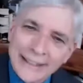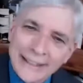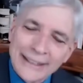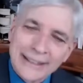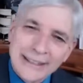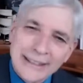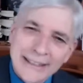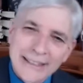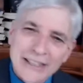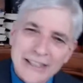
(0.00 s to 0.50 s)

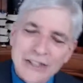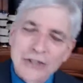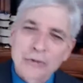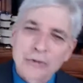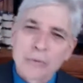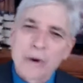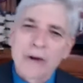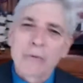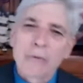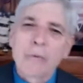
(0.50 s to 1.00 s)
and this is
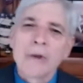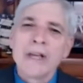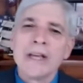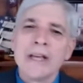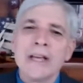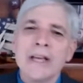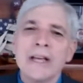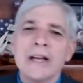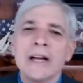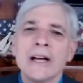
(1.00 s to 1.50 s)
where
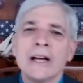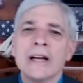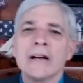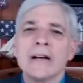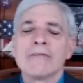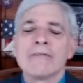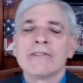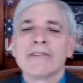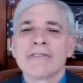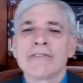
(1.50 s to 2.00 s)
we
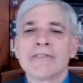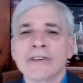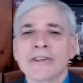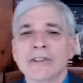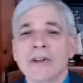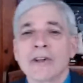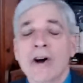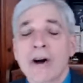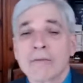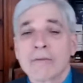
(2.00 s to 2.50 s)

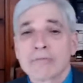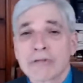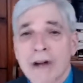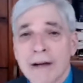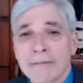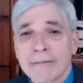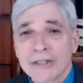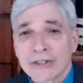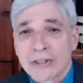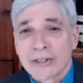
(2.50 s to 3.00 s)
fulfill our
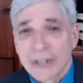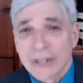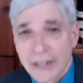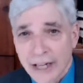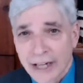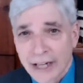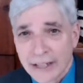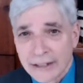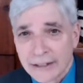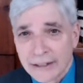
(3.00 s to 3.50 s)
promise to
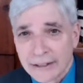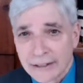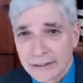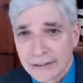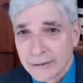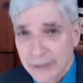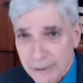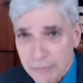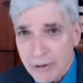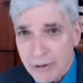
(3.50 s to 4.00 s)
God.
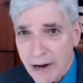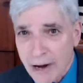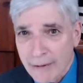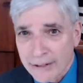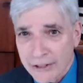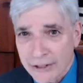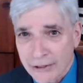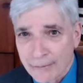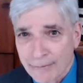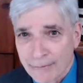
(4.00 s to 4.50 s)
We did
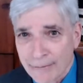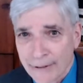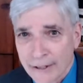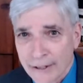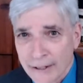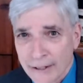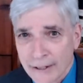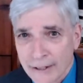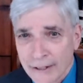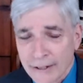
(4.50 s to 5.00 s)
promise him
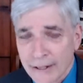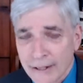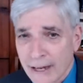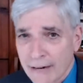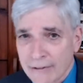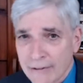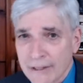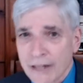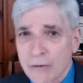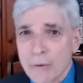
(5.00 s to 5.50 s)
that
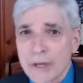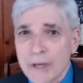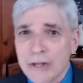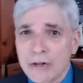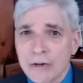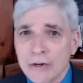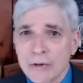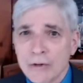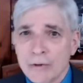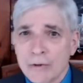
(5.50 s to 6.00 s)
everything we
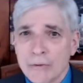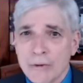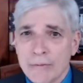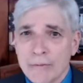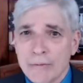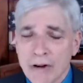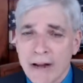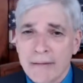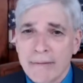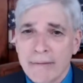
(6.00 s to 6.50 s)
do, we
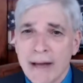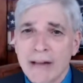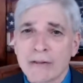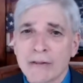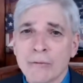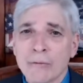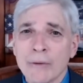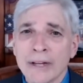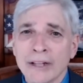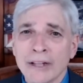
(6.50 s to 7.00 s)
pray about,
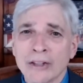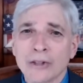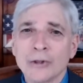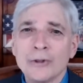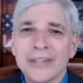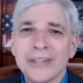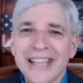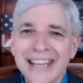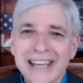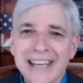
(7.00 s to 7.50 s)
and we
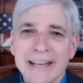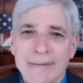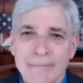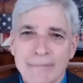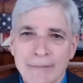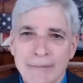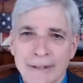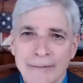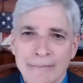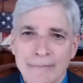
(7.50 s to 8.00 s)
include
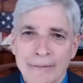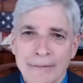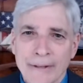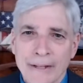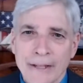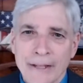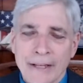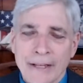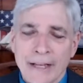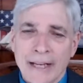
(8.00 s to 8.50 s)
him
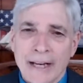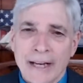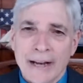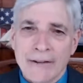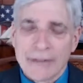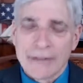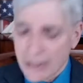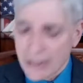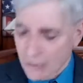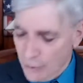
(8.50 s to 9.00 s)
in
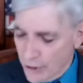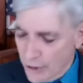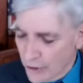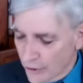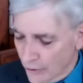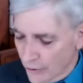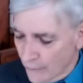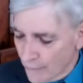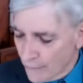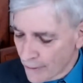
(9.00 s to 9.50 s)
everything we
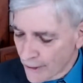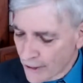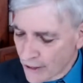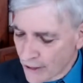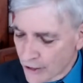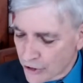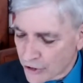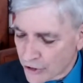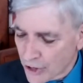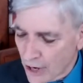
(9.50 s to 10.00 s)
do,
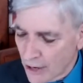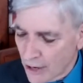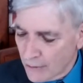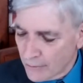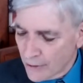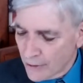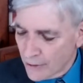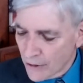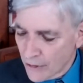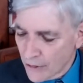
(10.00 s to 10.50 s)
is
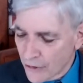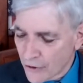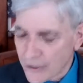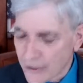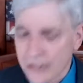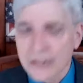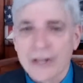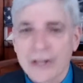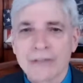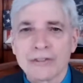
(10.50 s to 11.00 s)
Psalm
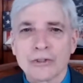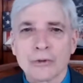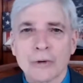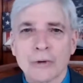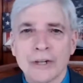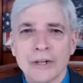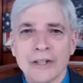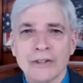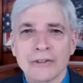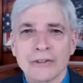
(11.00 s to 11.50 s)

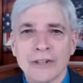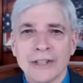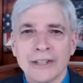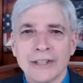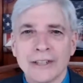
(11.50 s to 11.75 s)
37:23.